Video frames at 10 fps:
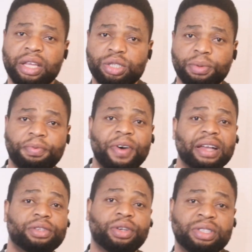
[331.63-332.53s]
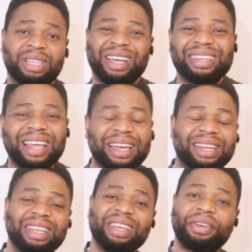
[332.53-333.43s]
some factors that
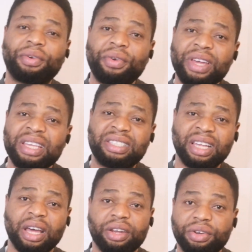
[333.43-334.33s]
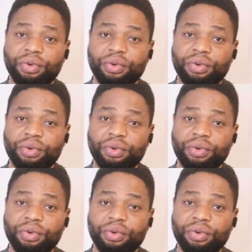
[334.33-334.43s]
can increase